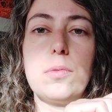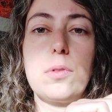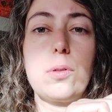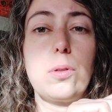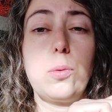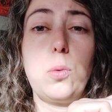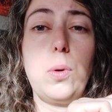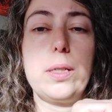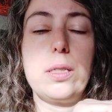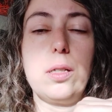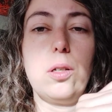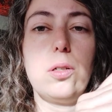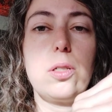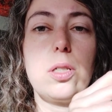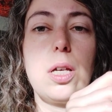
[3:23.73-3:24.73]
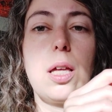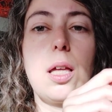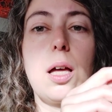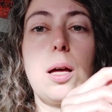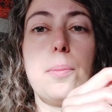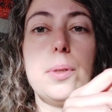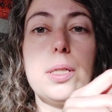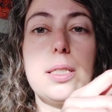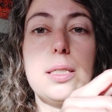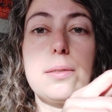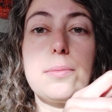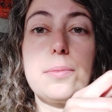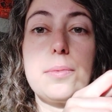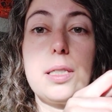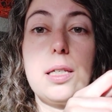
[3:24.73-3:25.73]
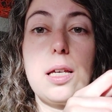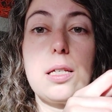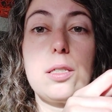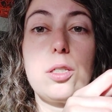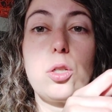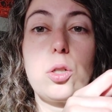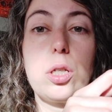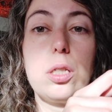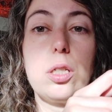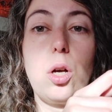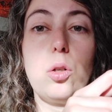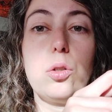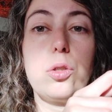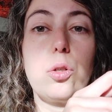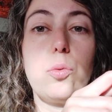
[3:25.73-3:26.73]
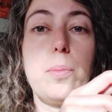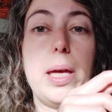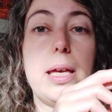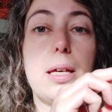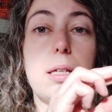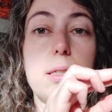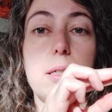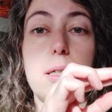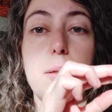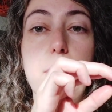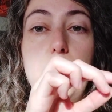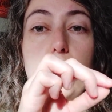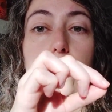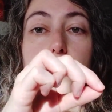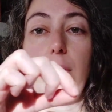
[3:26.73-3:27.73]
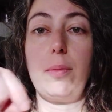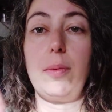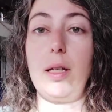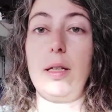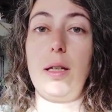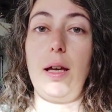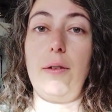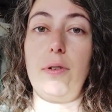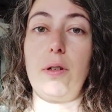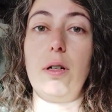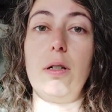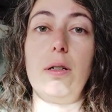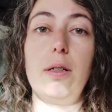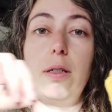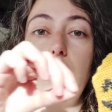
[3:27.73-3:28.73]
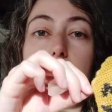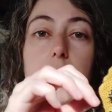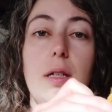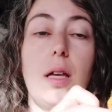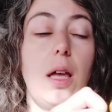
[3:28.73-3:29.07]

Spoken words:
quite a lot. But yes, you can also make like a bunch of them and have a garland.